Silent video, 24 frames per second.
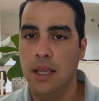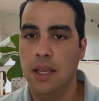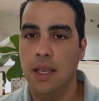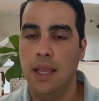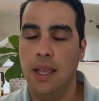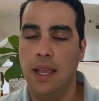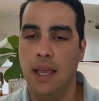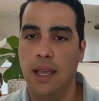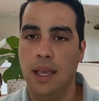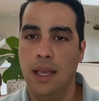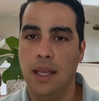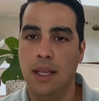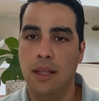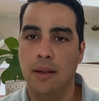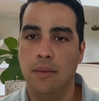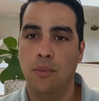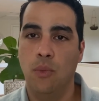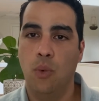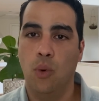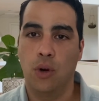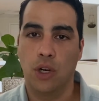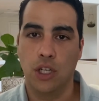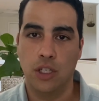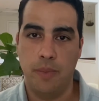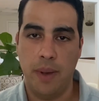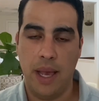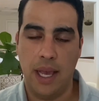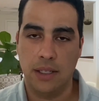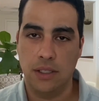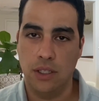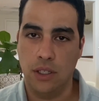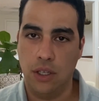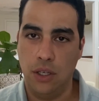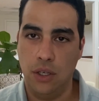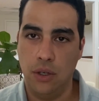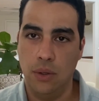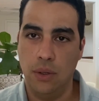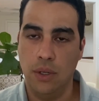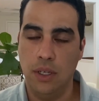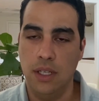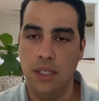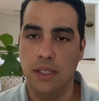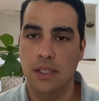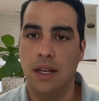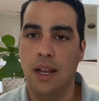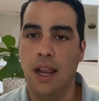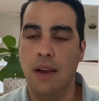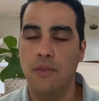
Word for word: and mortgage-backed securities and